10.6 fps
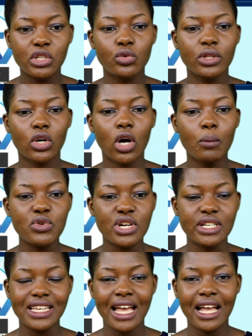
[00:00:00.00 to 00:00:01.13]
between the
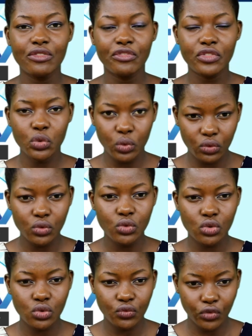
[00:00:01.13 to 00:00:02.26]
component of the
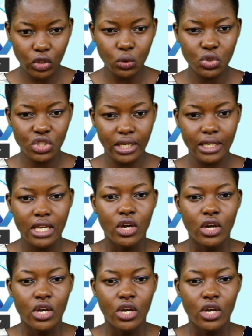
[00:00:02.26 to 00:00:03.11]
revolution,